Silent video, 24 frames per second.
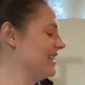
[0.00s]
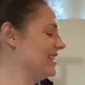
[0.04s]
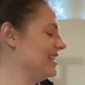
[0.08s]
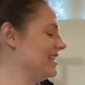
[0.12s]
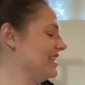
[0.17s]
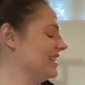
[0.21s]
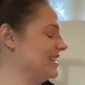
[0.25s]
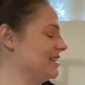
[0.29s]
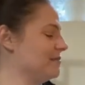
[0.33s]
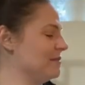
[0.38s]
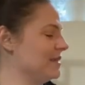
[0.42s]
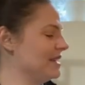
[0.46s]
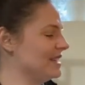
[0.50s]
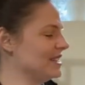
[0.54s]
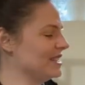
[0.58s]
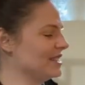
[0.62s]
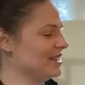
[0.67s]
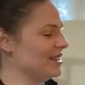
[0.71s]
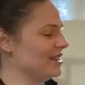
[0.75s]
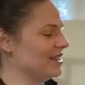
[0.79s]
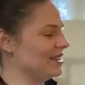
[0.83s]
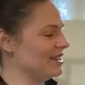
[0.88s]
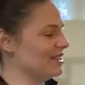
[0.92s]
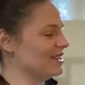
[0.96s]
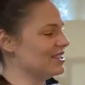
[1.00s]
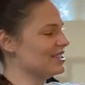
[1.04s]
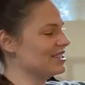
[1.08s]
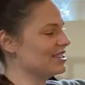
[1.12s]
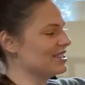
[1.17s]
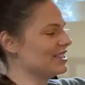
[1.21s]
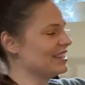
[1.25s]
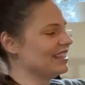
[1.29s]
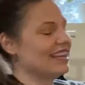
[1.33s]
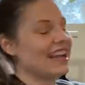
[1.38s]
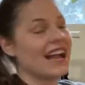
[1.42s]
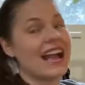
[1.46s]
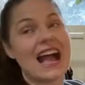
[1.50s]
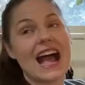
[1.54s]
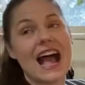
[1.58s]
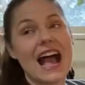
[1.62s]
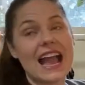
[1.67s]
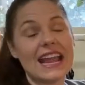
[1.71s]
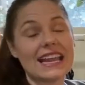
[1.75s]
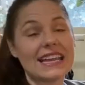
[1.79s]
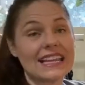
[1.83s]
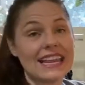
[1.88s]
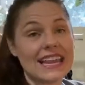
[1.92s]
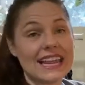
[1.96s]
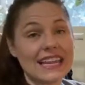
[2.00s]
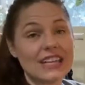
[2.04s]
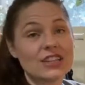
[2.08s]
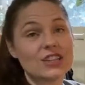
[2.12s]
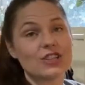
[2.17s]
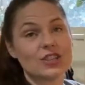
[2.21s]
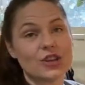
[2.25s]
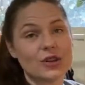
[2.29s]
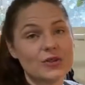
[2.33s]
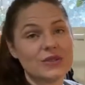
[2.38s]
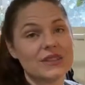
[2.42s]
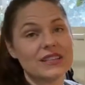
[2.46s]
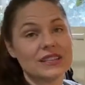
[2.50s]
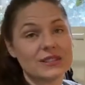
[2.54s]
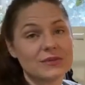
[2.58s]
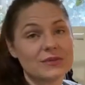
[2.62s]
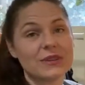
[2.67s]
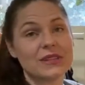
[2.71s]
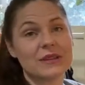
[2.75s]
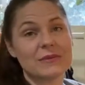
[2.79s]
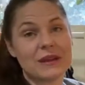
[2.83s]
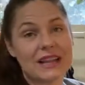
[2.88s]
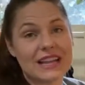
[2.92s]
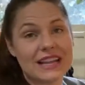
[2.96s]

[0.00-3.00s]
This is a men's large. I can't show this one to my